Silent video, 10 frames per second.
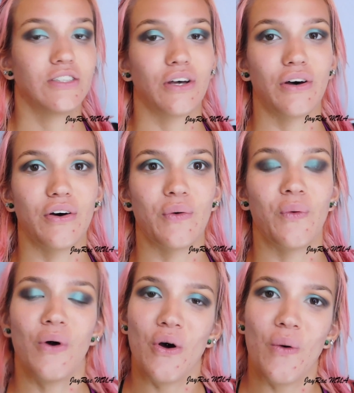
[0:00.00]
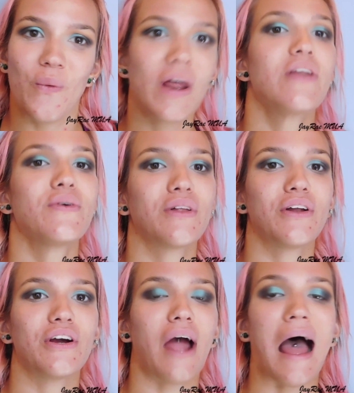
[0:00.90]
So, when I do
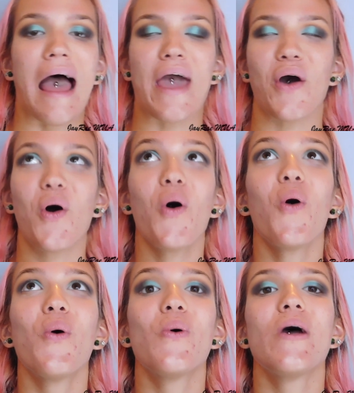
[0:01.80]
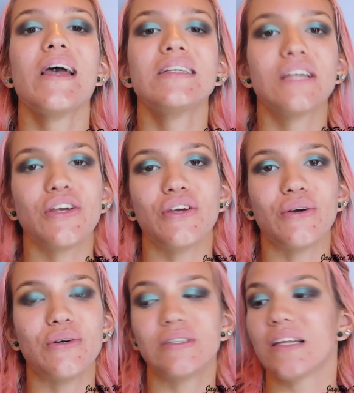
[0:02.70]
glitter, I always
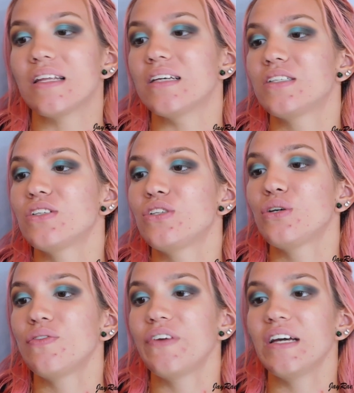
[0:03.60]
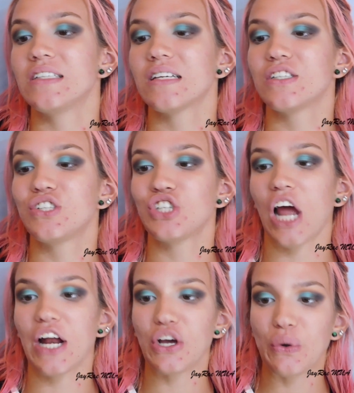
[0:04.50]
use this Too Faced
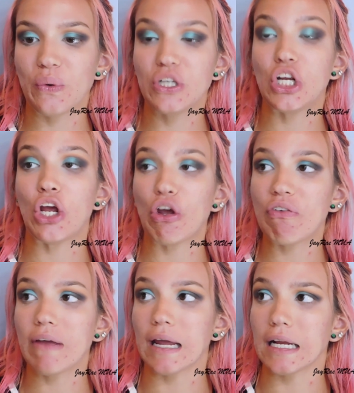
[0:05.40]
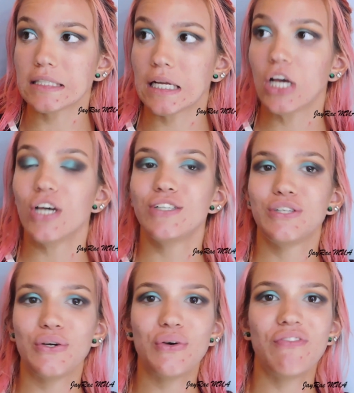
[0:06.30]
Shadow, Too Faced,
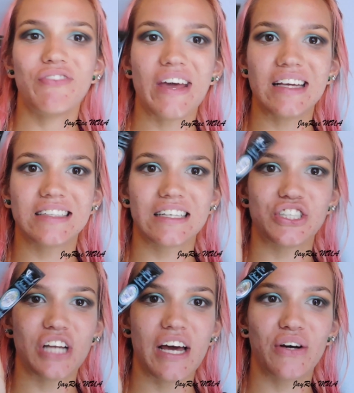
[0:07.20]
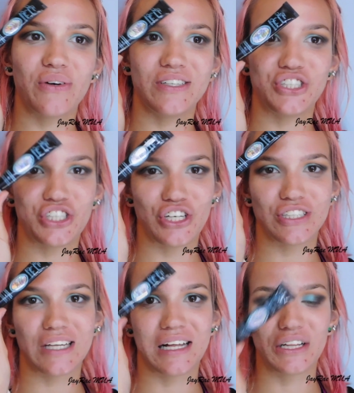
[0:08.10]
Too Faced Shadow
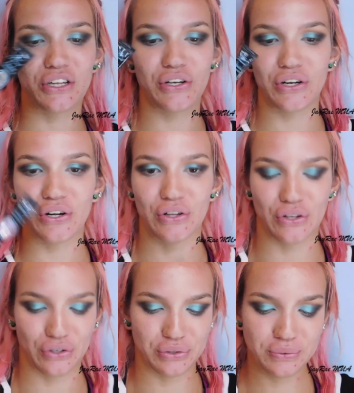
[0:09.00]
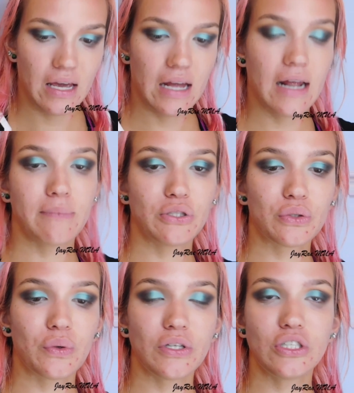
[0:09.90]
Insurance Glitter Glue. And I'm
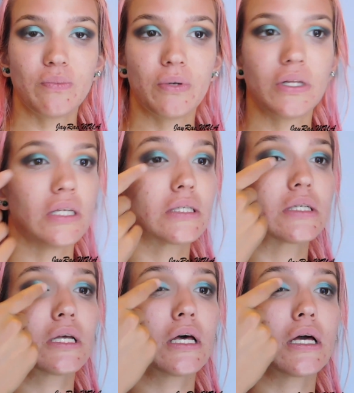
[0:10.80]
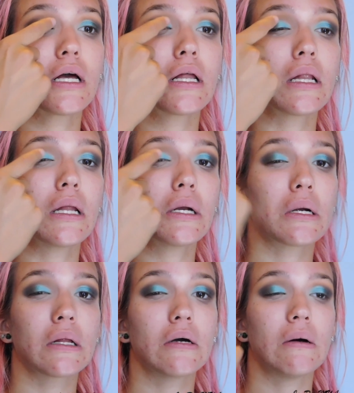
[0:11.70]
just going to put this glitter
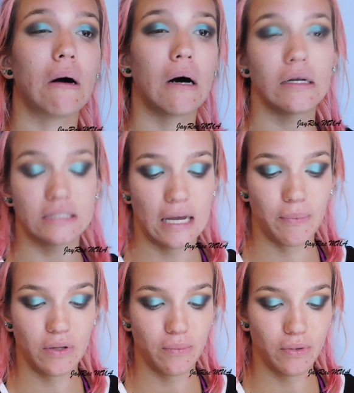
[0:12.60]
glue on top of the